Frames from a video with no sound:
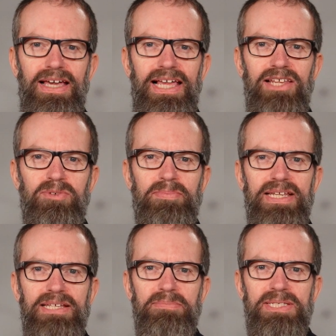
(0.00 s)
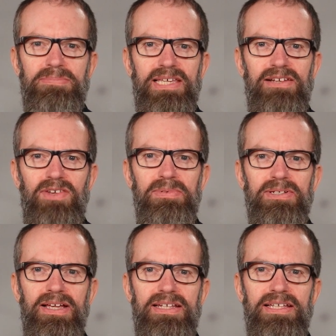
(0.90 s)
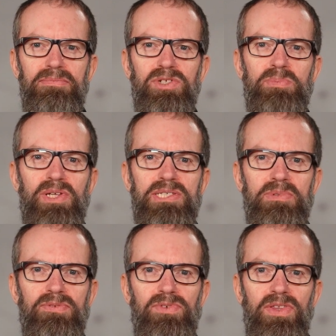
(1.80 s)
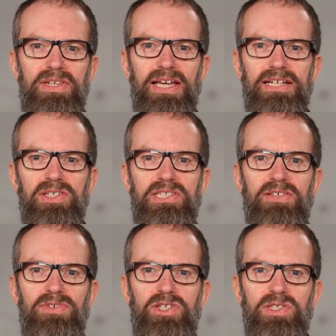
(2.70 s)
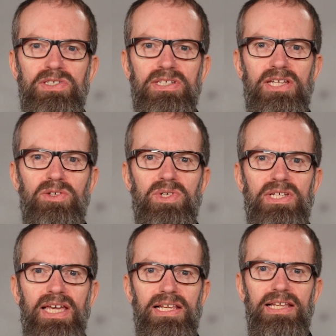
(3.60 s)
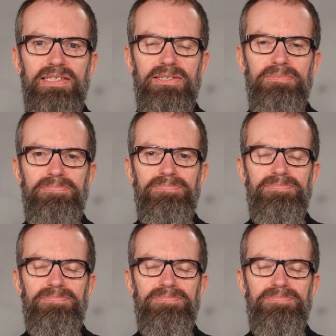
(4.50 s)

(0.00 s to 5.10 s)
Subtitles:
Hello, my name is Michael Webler and I'm responsible for the diagnostic features in CANoe and CANalyzer.